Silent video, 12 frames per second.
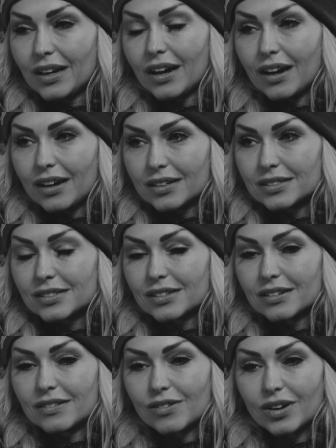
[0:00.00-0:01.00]
Yeah.
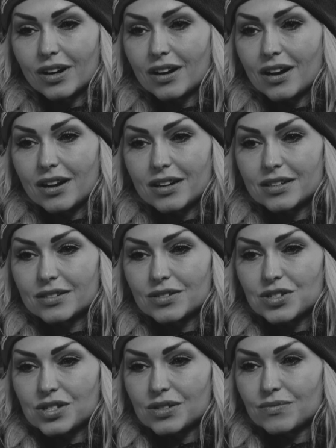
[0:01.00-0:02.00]
Or
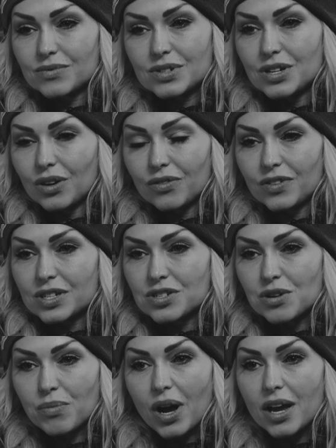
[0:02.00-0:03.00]
just, you know, fixing
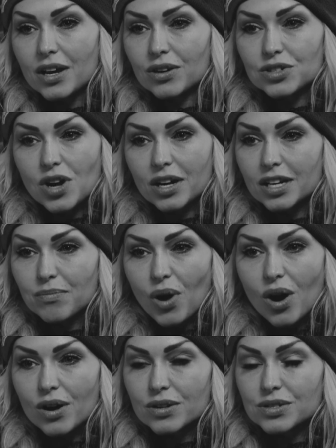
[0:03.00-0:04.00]
your bike or trying to get
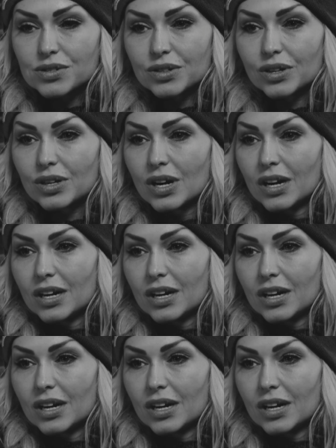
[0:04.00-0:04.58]
parts or